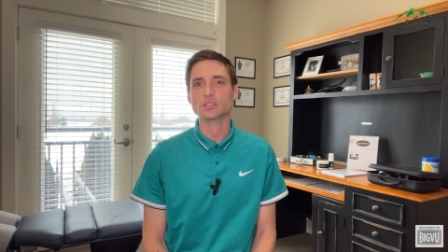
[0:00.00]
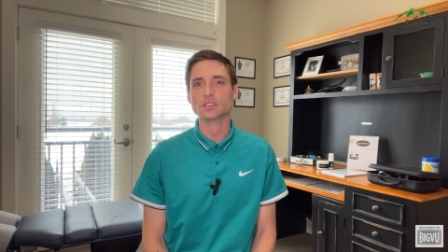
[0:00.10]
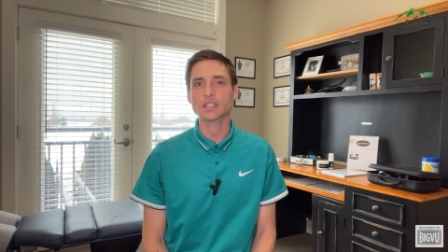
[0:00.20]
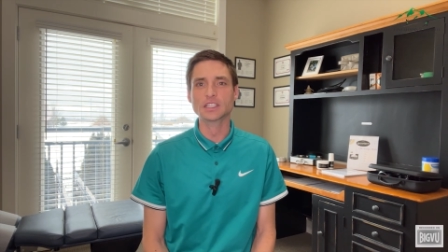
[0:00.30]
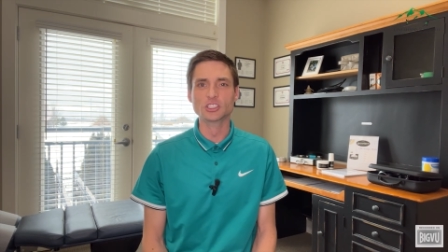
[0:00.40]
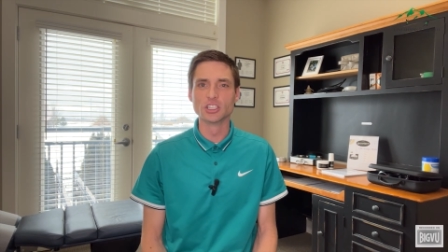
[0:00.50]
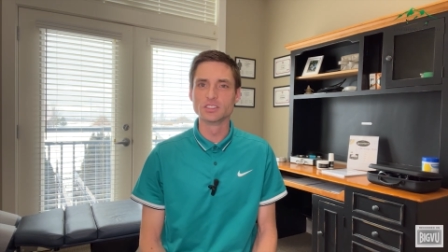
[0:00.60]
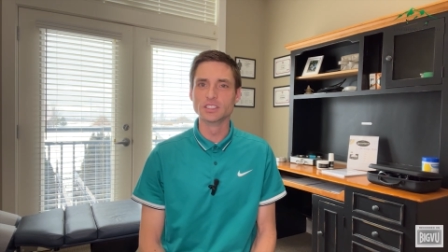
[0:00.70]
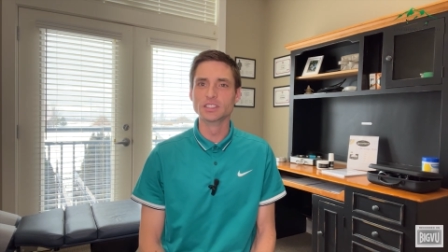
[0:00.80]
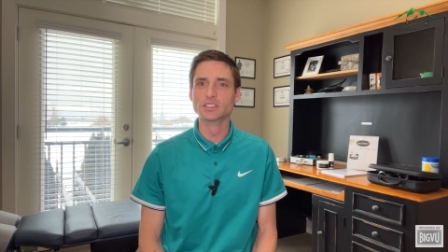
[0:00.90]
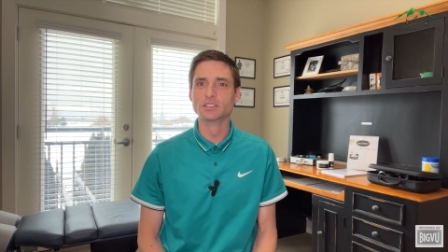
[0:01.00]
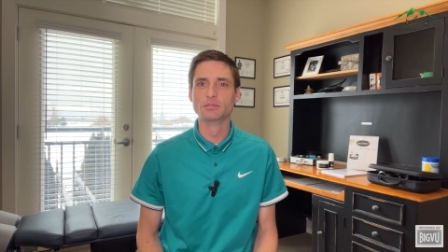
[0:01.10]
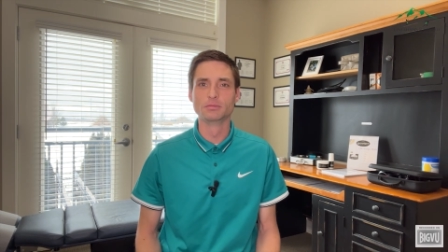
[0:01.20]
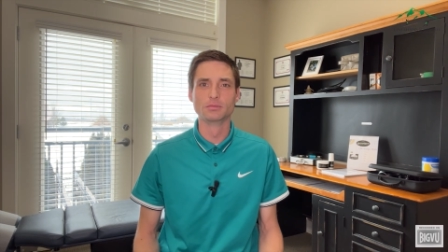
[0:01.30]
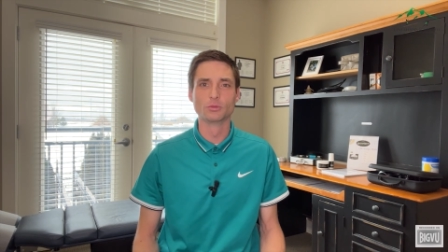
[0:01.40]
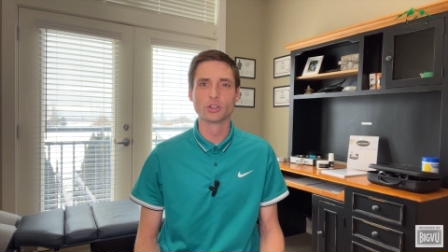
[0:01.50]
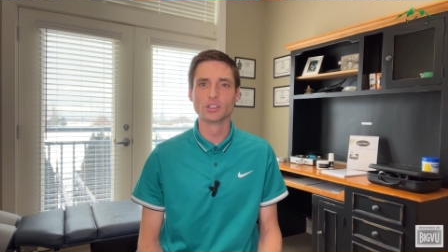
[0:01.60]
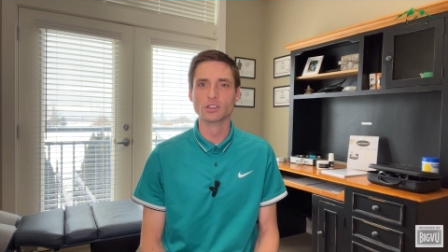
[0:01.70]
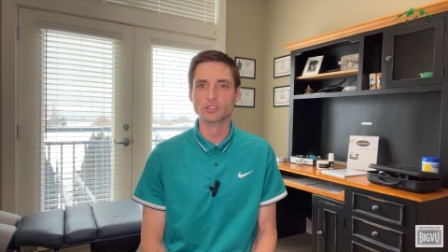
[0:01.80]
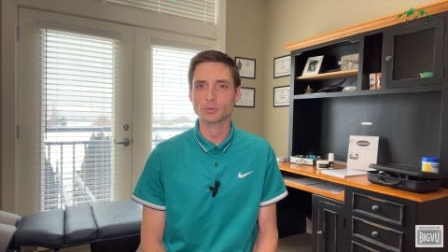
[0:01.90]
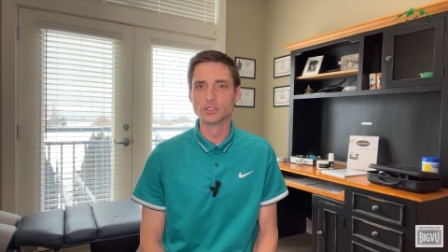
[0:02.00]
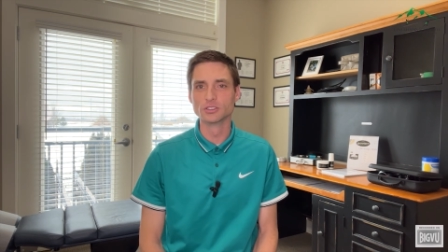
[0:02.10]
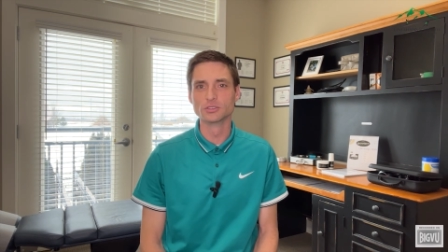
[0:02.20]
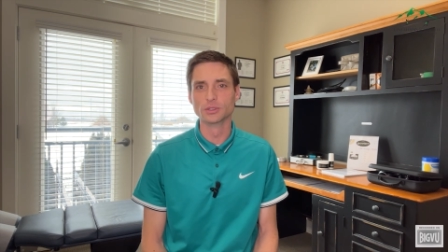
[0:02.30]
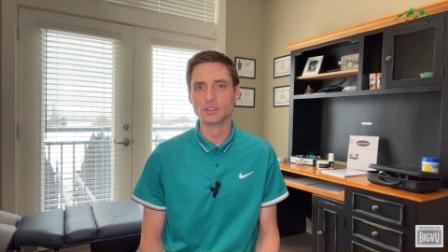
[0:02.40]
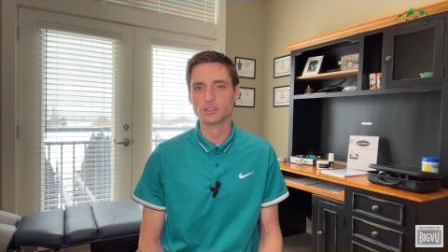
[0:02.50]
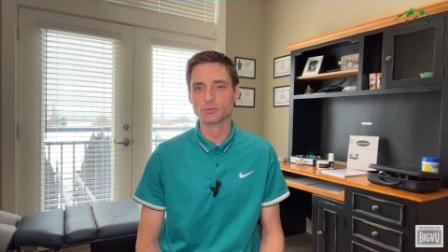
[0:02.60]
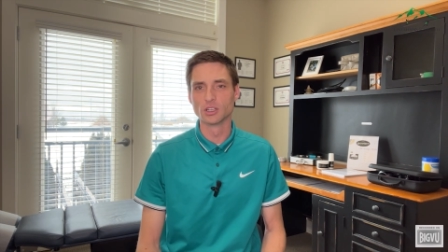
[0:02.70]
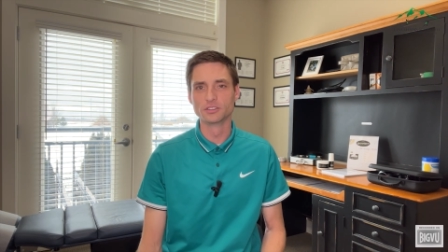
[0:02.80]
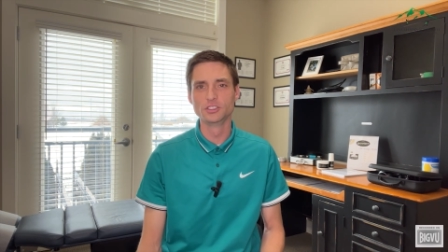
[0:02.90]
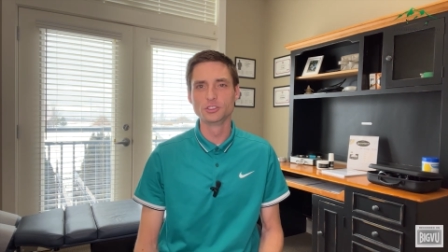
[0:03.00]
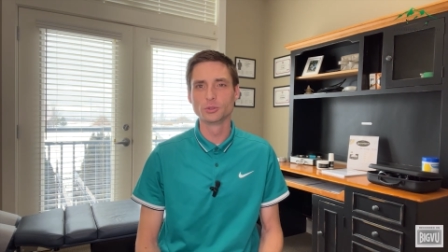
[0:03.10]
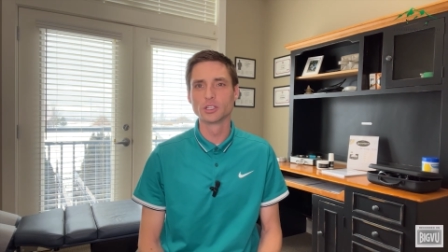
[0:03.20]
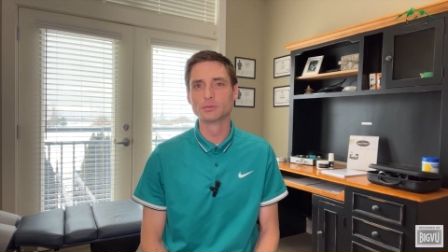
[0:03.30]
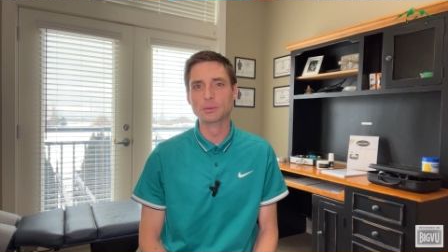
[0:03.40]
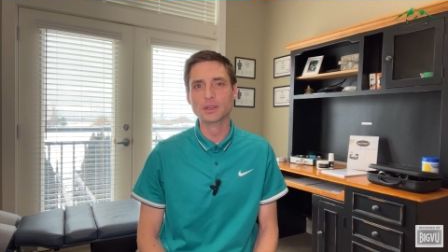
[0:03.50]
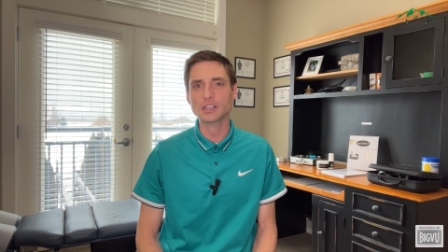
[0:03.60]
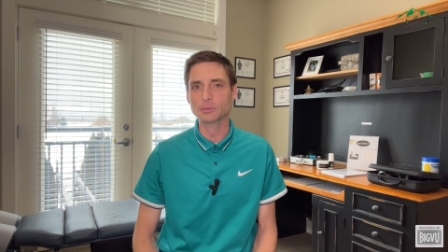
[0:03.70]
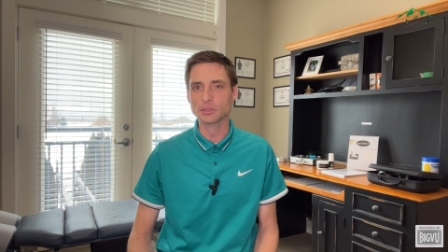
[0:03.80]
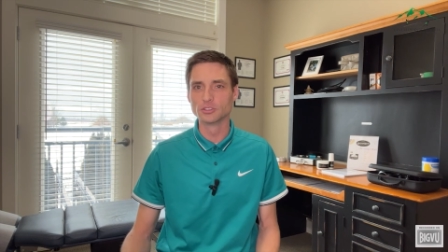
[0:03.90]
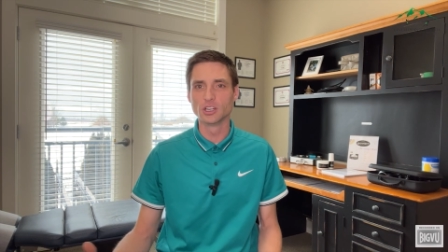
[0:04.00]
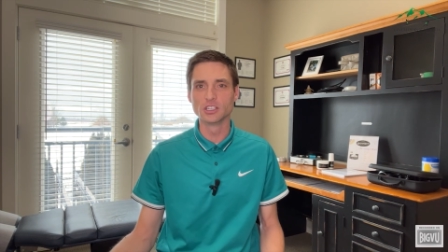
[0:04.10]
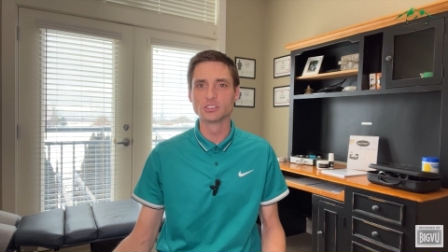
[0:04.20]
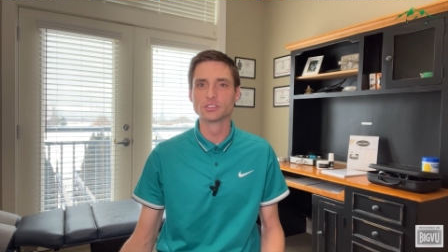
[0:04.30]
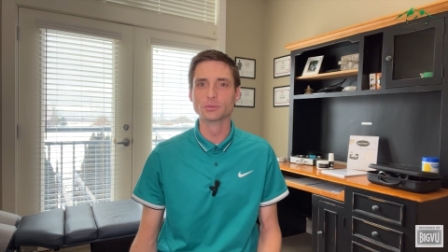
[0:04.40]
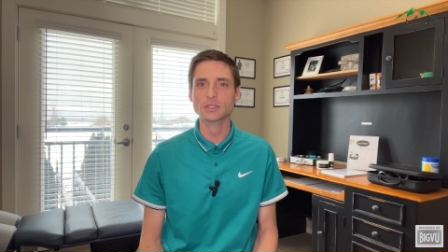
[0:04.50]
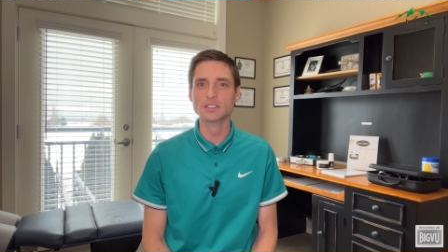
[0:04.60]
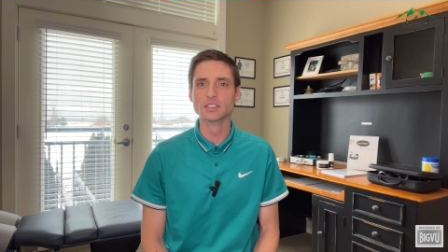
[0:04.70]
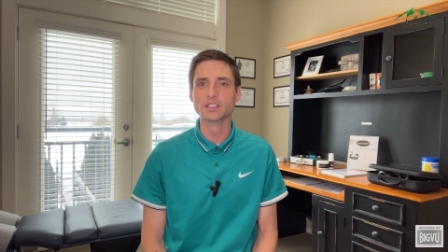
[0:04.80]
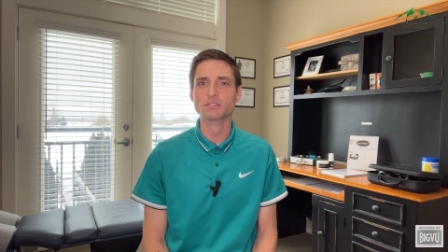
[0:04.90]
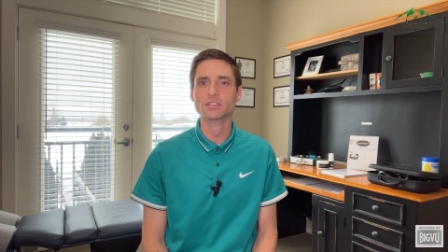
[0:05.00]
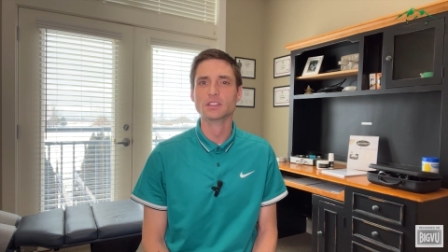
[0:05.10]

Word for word: getting adjusted, working on your muscles with some soft tissue work, maybe getting a massage from Lisa,